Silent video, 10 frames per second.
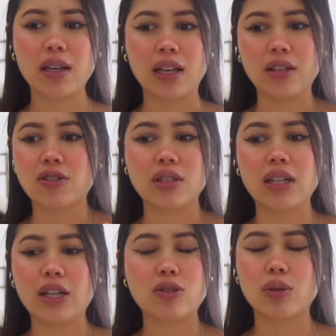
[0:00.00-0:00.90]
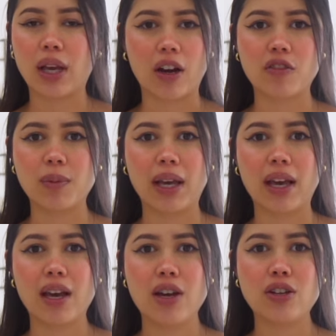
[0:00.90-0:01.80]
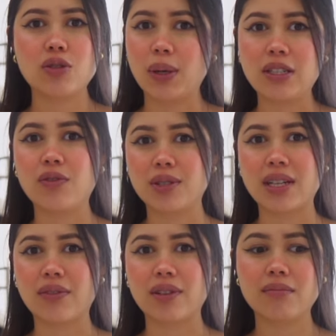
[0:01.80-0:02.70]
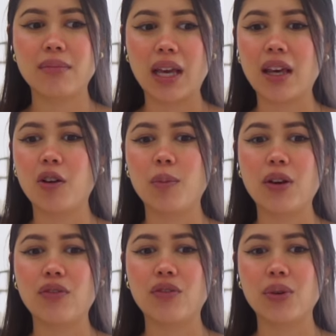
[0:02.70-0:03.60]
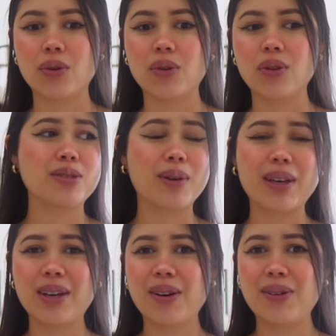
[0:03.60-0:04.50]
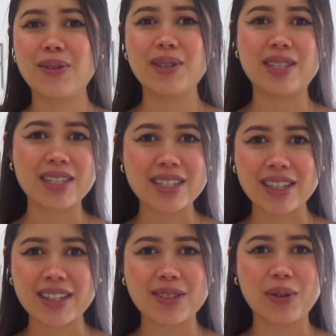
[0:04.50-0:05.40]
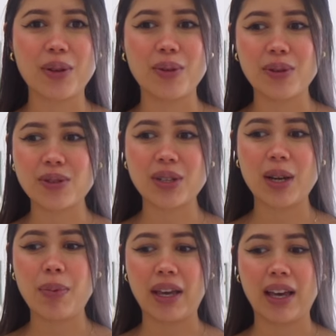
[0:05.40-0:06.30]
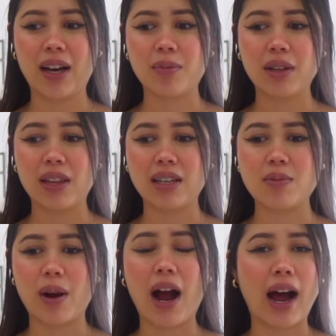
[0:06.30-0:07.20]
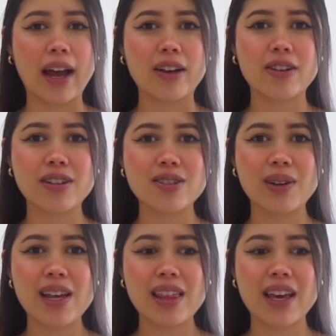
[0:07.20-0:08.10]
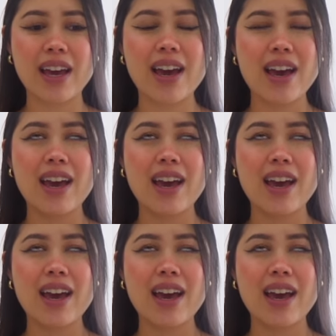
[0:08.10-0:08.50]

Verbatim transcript: he literally like took care of me 24 7 making all my food doing all the dishes all laundry picking up the things where i couldn't do anything